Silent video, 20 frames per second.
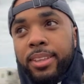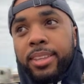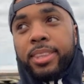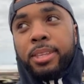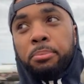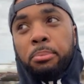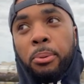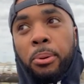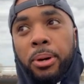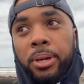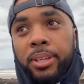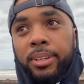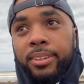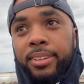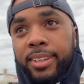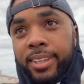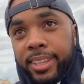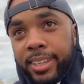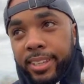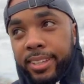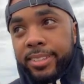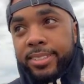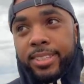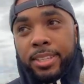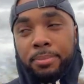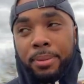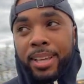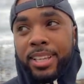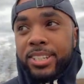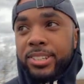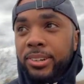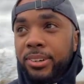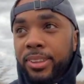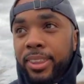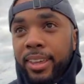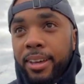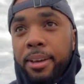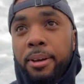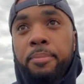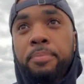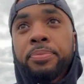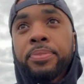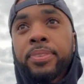The point is to make sure that